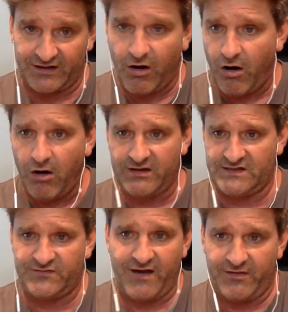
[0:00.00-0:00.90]
call
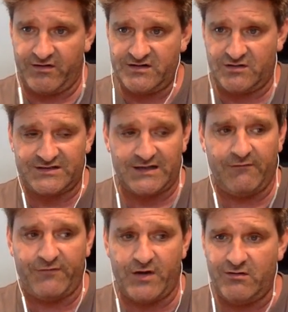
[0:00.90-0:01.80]
his father on his own
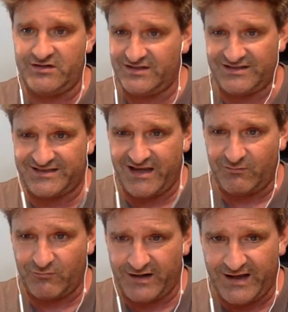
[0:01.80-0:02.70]
cell phone and just say
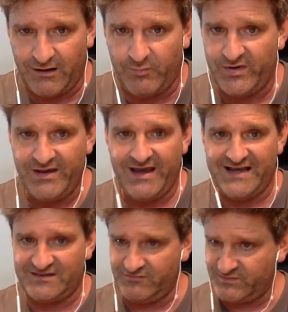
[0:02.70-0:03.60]
the word help
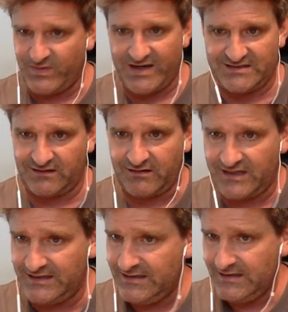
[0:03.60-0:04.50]
as he was
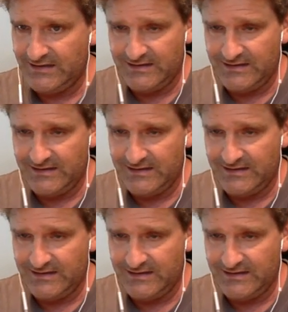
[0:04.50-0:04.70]
basically,